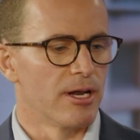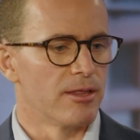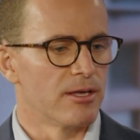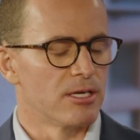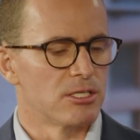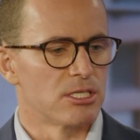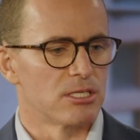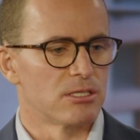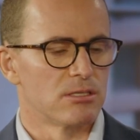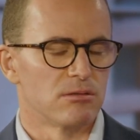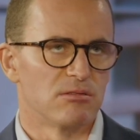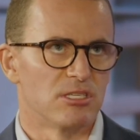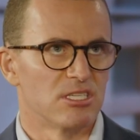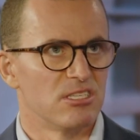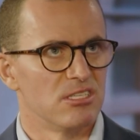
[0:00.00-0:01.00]
I think
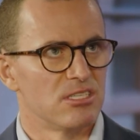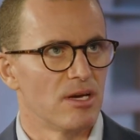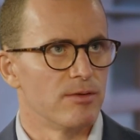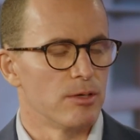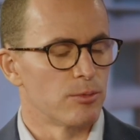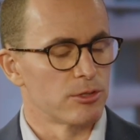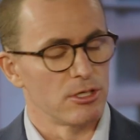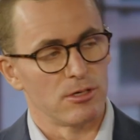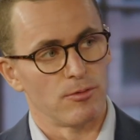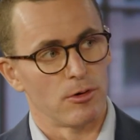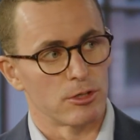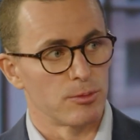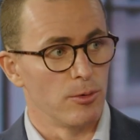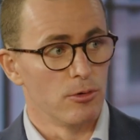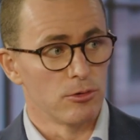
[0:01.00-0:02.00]
60-70% of our
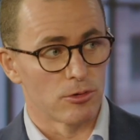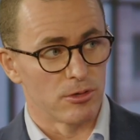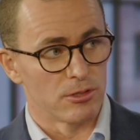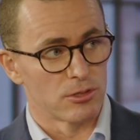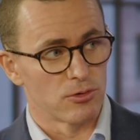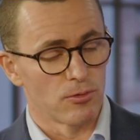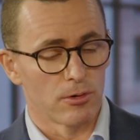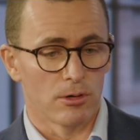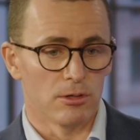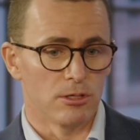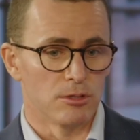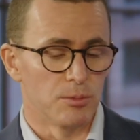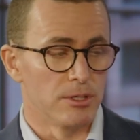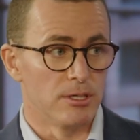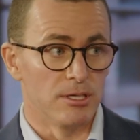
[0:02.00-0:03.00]
exposure historically has
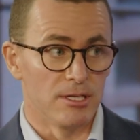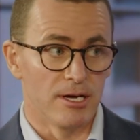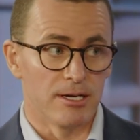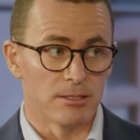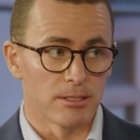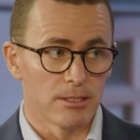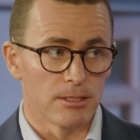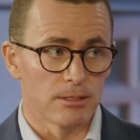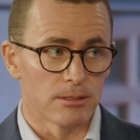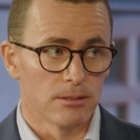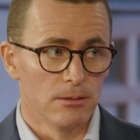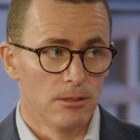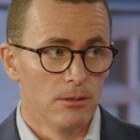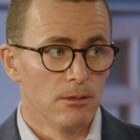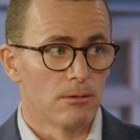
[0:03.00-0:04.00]
been in the United States,
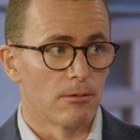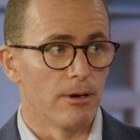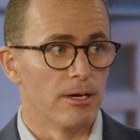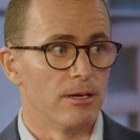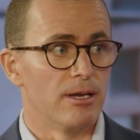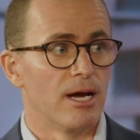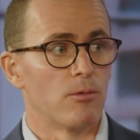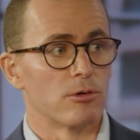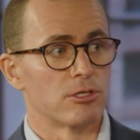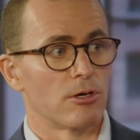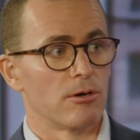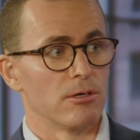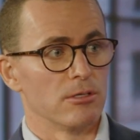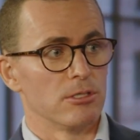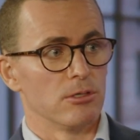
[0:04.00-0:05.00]
right? And now we're
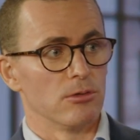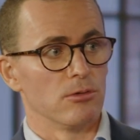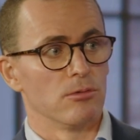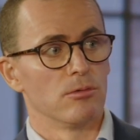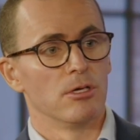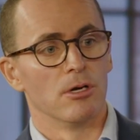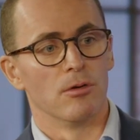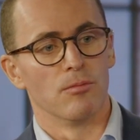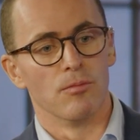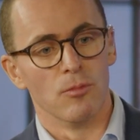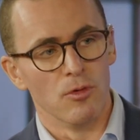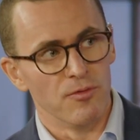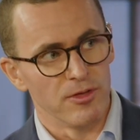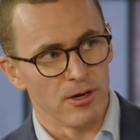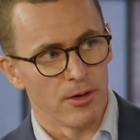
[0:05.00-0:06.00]
starting to,
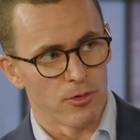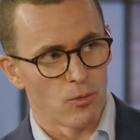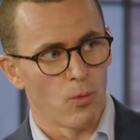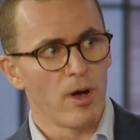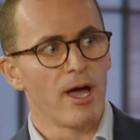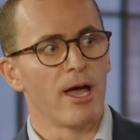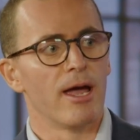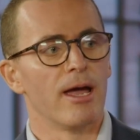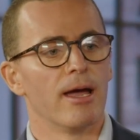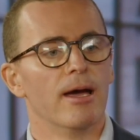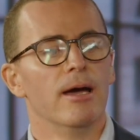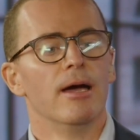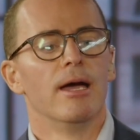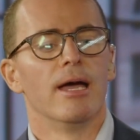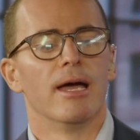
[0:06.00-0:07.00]
move the other way.
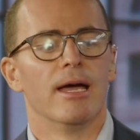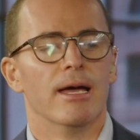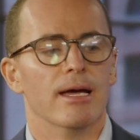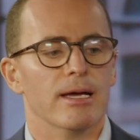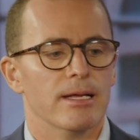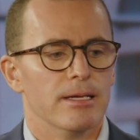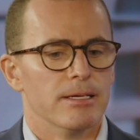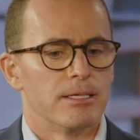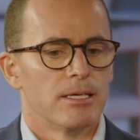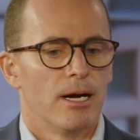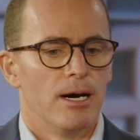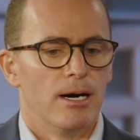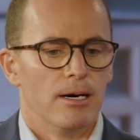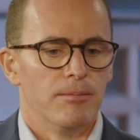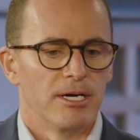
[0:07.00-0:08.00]
And
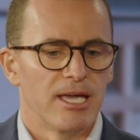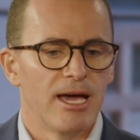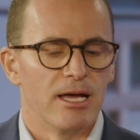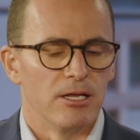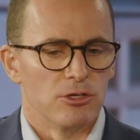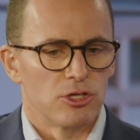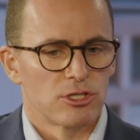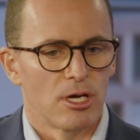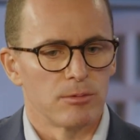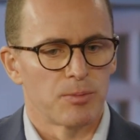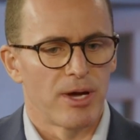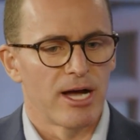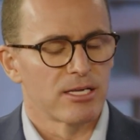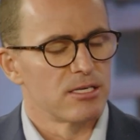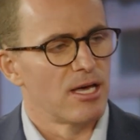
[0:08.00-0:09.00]
again, it just comes
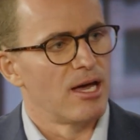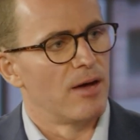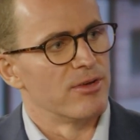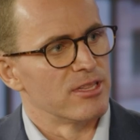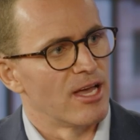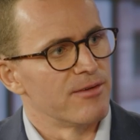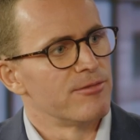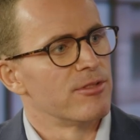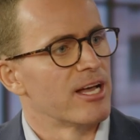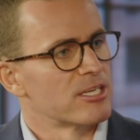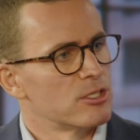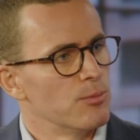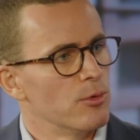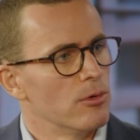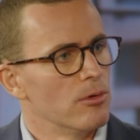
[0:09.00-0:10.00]
back to having that
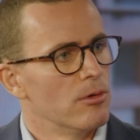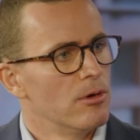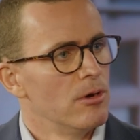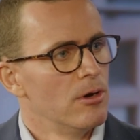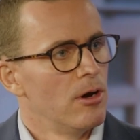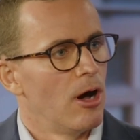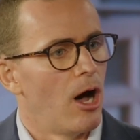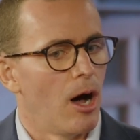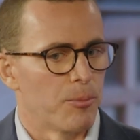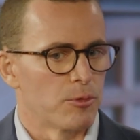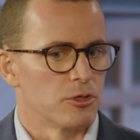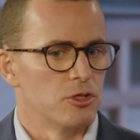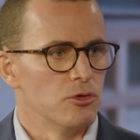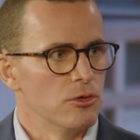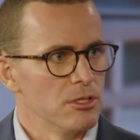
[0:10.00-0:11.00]
flexible
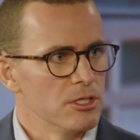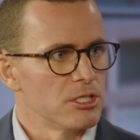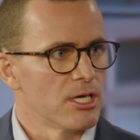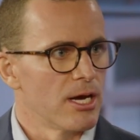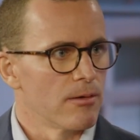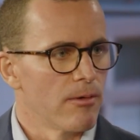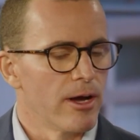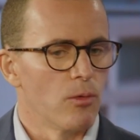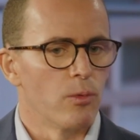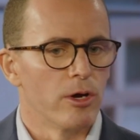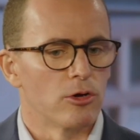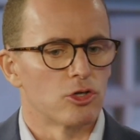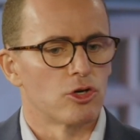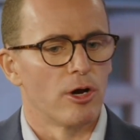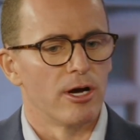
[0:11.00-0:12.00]
opportunity set, right? We are
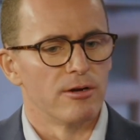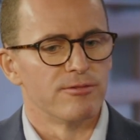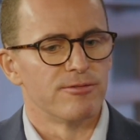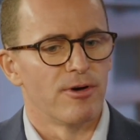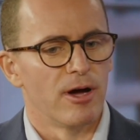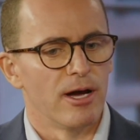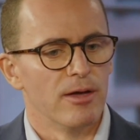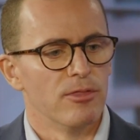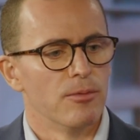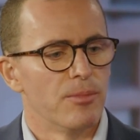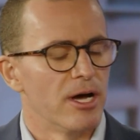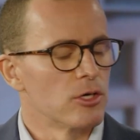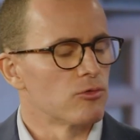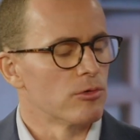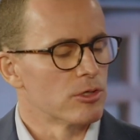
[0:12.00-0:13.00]
trying to find the
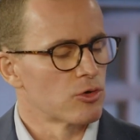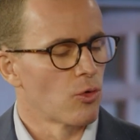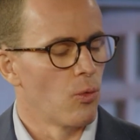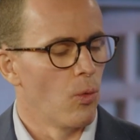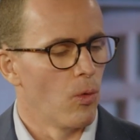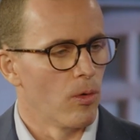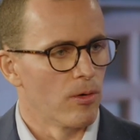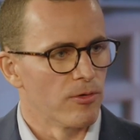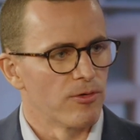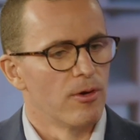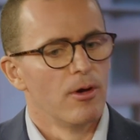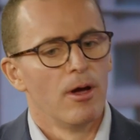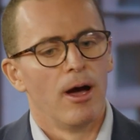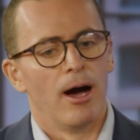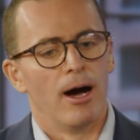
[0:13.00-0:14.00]
best risk reward,
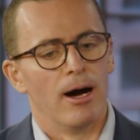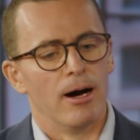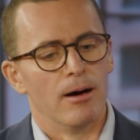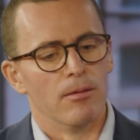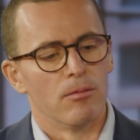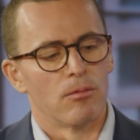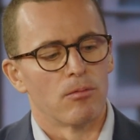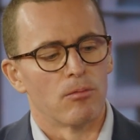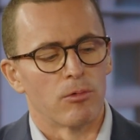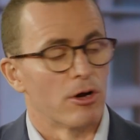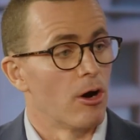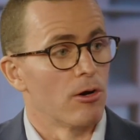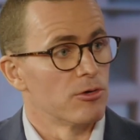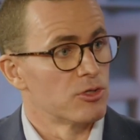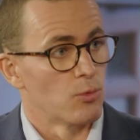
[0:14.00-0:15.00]

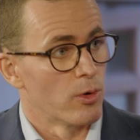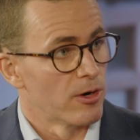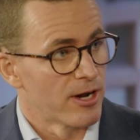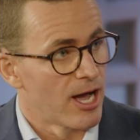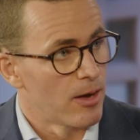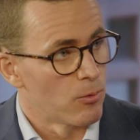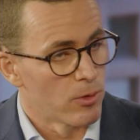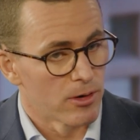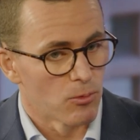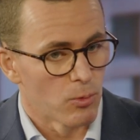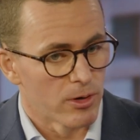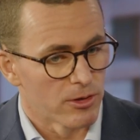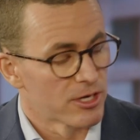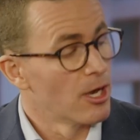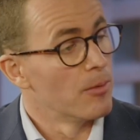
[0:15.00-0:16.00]
regardless of
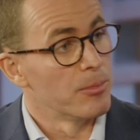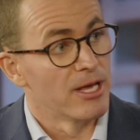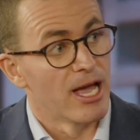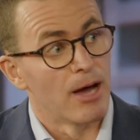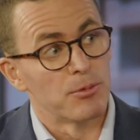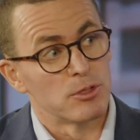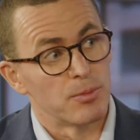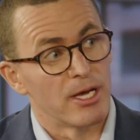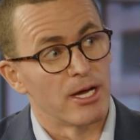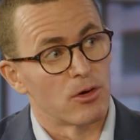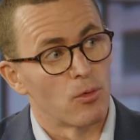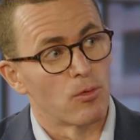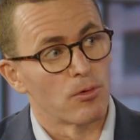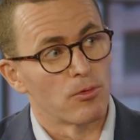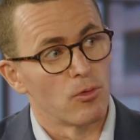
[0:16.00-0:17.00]
where the company happens to be
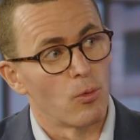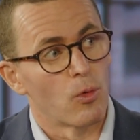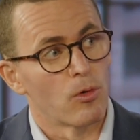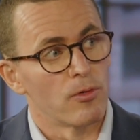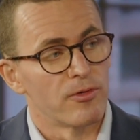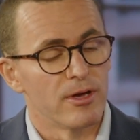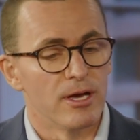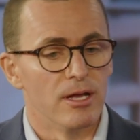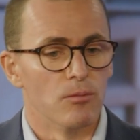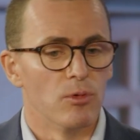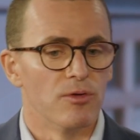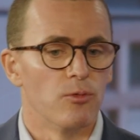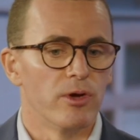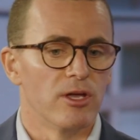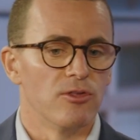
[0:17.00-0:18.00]
headquartered in the world. And
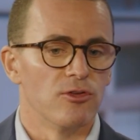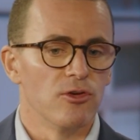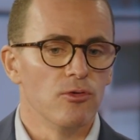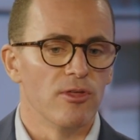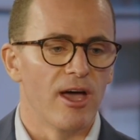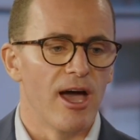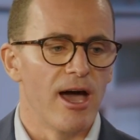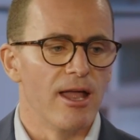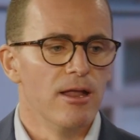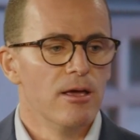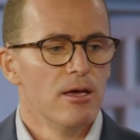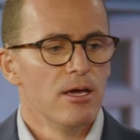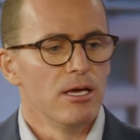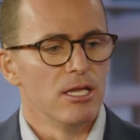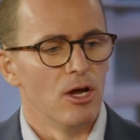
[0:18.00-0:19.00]
if we can do that,
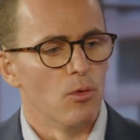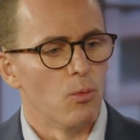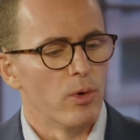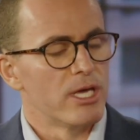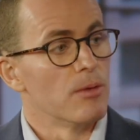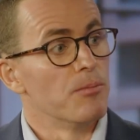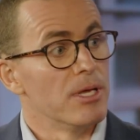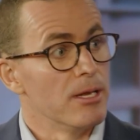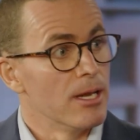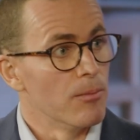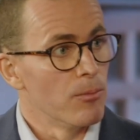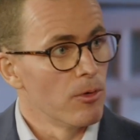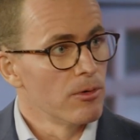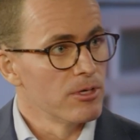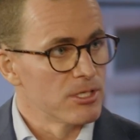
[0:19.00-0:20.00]
we can be
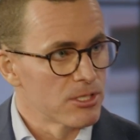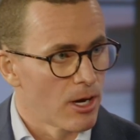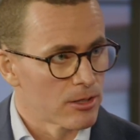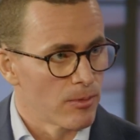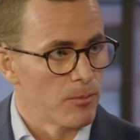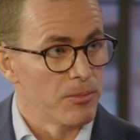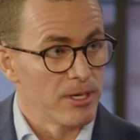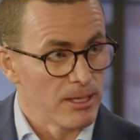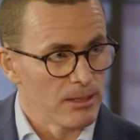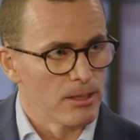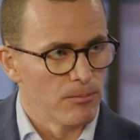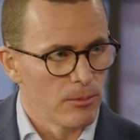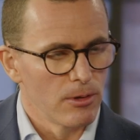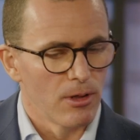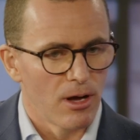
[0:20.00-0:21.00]
nimble. He's talked about being
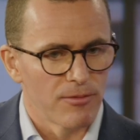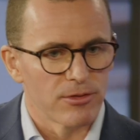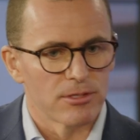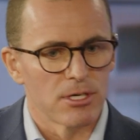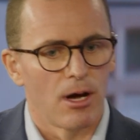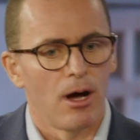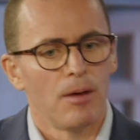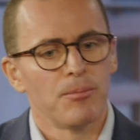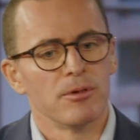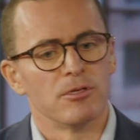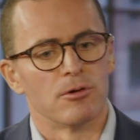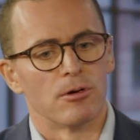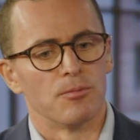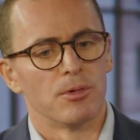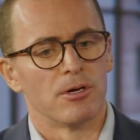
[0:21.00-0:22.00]
nimble off the top
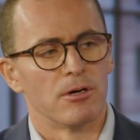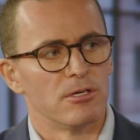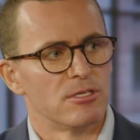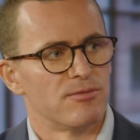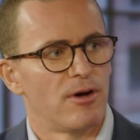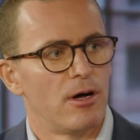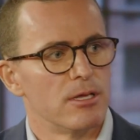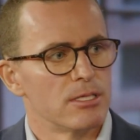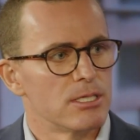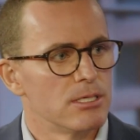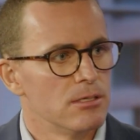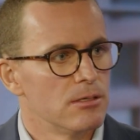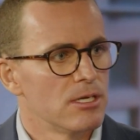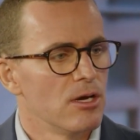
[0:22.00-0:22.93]
during periods of volatility.